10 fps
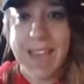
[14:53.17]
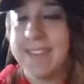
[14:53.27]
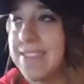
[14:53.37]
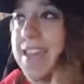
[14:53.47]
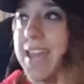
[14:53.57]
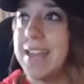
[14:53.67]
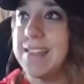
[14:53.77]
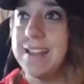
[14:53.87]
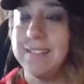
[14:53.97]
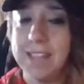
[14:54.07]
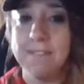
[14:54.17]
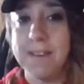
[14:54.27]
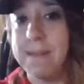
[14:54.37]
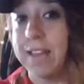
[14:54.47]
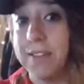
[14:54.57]
essay and then leave
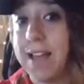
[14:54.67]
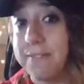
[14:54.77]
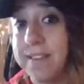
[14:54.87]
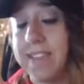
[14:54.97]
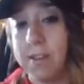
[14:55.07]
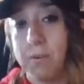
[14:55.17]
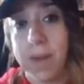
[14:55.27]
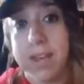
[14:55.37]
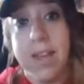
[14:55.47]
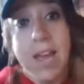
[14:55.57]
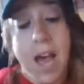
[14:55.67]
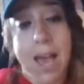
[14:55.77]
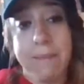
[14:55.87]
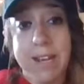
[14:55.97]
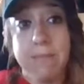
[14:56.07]
feedback for every single one.
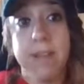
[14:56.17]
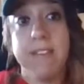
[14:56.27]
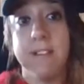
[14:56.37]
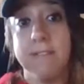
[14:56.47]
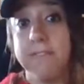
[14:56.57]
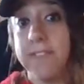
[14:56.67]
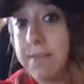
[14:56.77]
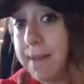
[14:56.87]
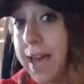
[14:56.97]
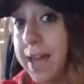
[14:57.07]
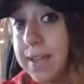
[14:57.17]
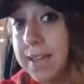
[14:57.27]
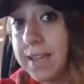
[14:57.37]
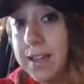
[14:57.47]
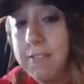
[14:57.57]
I'm going to reserve feedback
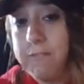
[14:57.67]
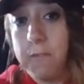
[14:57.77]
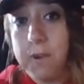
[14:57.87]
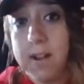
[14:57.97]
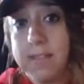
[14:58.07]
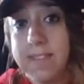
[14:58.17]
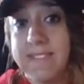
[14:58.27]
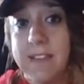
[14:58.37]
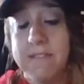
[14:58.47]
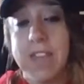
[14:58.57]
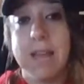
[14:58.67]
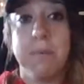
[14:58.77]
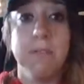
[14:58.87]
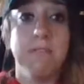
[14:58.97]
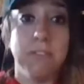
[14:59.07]
for the stuff that I
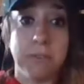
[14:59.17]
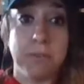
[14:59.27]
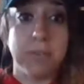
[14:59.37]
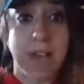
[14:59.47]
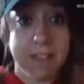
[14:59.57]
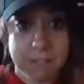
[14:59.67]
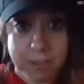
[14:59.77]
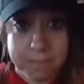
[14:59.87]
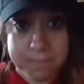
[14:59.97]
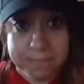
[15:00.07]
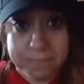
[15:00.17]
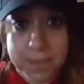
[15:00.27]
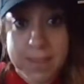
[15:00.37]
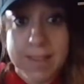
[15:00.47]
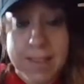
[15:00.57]
post to Google Classroom.
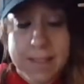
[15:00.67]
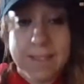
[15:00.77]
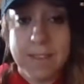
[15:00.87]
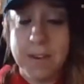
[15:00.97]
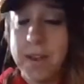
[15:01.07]
So,